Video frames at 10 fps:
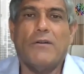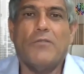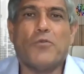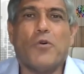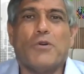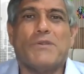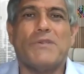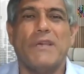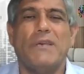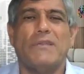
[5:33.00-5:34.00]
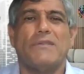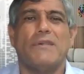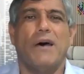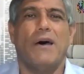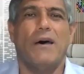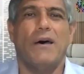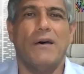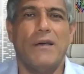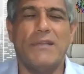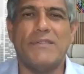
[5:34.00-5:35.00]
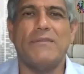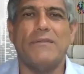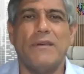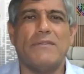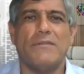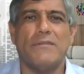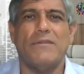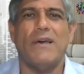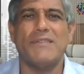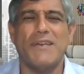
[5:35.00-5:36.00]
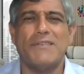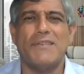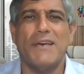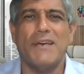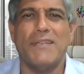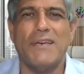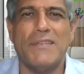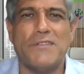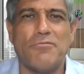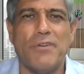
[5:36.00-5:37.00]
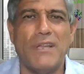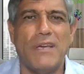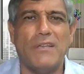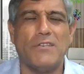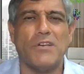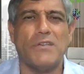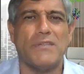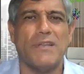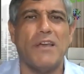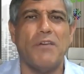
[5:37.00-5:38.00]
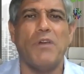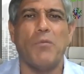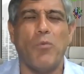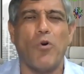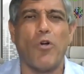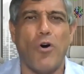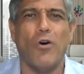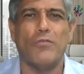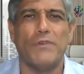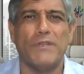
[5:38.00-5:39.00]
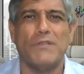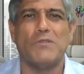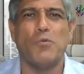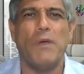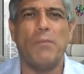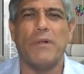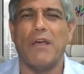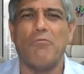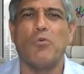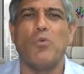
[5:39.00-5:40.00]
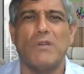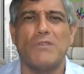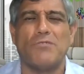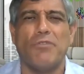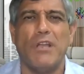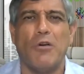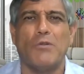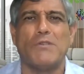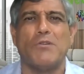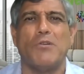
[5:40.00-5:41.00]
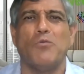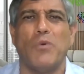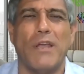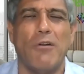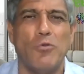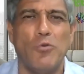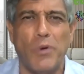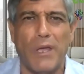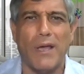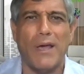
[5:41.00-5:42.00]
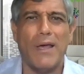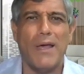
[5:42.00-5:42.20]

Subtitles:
of course. It's as I said, it's really just giving more confidence to people. Everyone is really concerned when they're doing